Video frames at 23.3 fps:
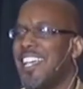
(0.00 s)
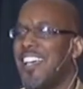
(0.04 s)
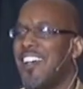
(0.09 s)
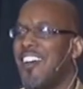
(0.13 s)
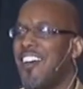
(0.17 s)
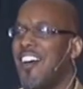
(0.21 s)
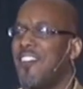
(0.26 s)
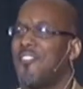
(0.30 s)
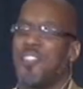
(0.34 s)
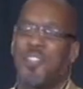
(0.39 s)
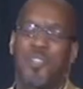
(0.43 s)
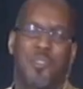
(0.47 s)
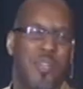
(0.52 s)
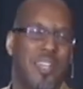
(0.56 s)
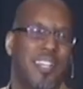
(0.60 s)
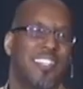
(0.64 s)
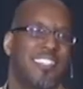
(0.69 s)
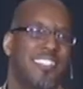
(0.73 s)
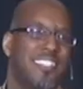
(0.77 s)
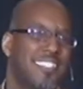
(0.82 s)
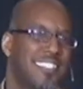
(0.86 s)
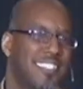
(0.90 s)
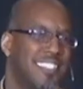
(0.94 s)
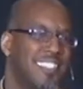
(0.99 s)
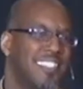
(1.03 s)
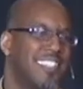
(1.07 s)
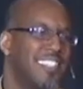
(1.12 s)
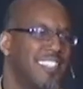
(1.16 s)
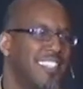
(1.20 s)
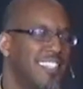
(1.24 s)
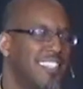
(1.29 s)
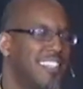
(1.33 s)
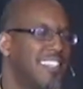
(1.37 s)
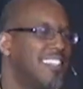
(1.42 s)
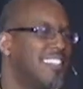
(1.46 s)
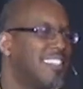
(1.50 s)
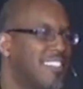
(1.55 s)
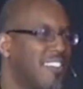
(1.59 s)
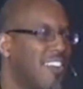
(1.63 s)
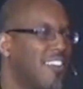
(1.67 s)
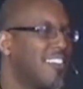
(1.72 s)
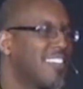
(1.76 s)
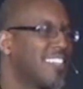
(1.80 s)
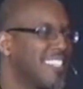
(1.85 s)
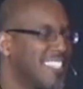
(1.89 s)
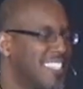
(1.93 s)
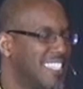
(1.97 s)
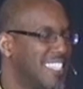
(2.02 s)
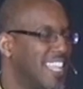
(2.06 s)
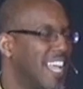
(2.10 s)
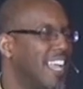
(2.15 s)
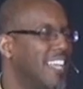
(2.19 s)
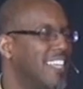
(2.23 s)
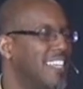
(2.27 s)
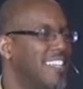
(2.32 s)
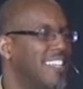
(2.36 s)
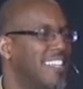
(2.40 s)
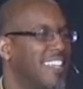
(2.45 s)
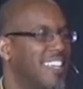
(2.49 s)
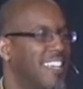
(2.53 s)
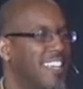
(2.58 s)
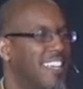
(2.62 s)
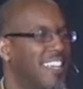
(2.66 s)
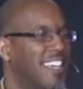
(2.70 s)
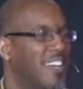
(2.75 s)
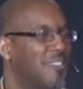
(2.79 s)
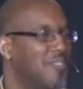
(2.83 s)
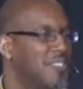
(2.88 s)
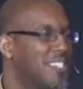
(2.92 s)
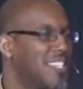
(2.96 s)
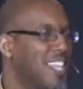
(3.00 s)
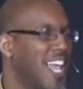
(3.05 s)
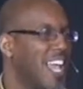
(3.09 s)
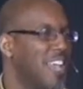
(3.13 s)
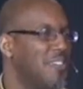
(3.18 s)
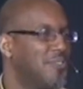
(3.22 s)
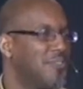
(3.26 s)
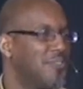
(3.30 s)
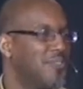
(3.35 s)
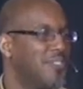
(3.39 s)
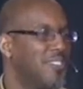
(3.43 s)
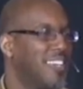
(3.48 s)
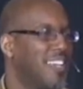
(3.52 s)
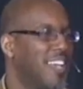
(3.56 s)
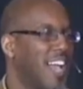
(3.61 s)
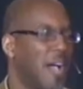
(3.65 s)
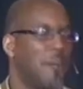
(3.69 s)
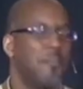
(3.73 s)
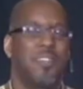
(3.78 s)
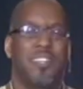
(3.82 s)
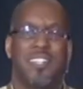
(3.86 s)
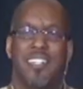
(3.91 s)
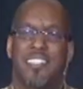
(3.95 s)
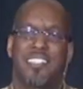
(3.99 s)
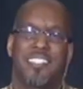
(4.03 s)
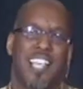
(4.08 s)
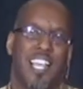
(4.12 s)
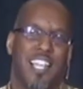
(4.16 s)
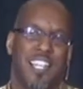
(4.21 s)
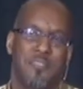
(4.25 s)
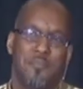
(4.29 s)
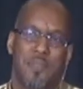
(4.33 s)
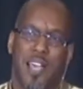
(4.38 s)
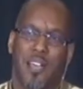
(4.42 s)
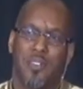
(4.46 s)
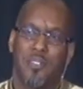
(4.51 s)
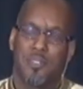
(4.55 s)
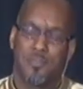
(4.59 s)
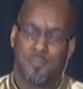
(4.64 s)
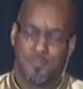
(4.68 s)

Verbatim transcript: On the greatest, darkest night of his life, I'm going to sell him out.